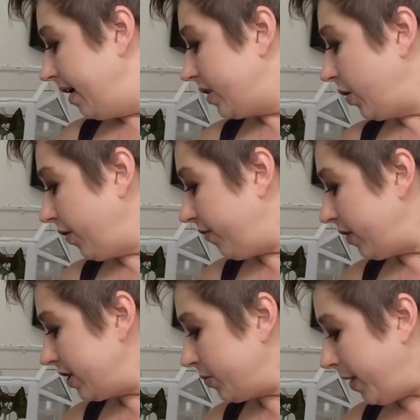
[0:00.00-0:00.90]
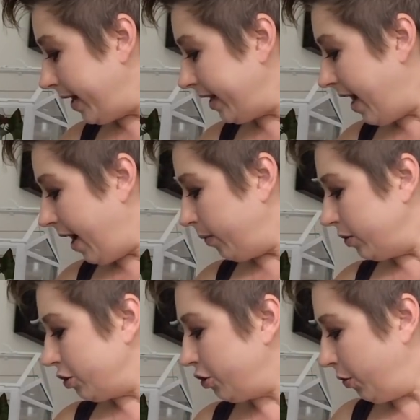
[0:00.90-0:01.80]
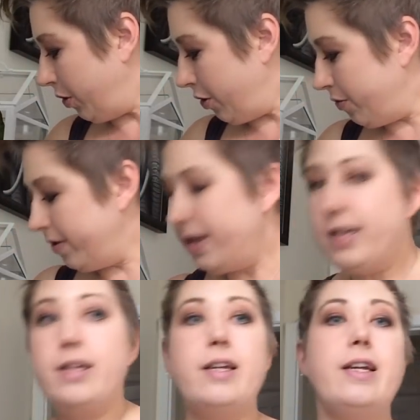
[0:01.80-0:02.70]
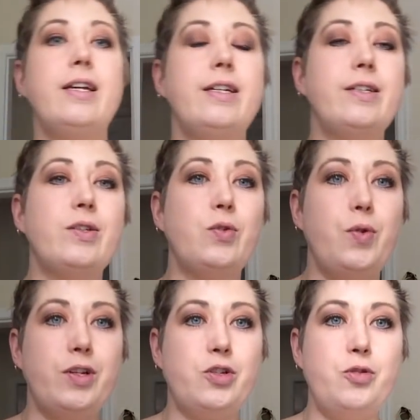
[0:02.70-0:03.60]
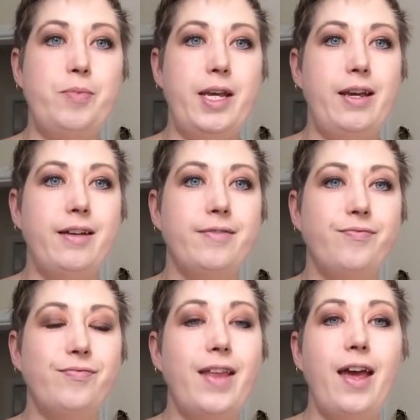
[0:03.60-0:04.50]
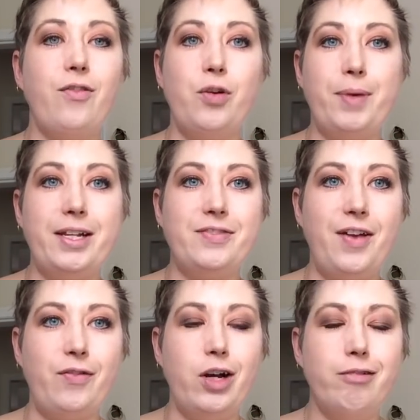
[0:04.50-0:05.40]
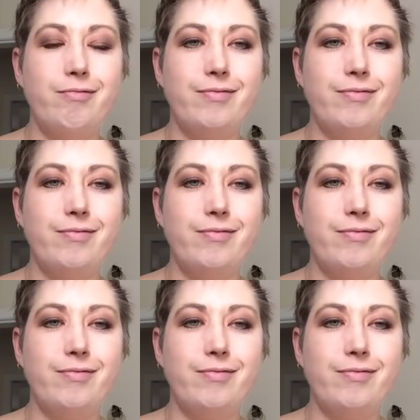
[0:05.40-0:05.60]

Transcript: So the first one I will show you is going to be everybody's favorite.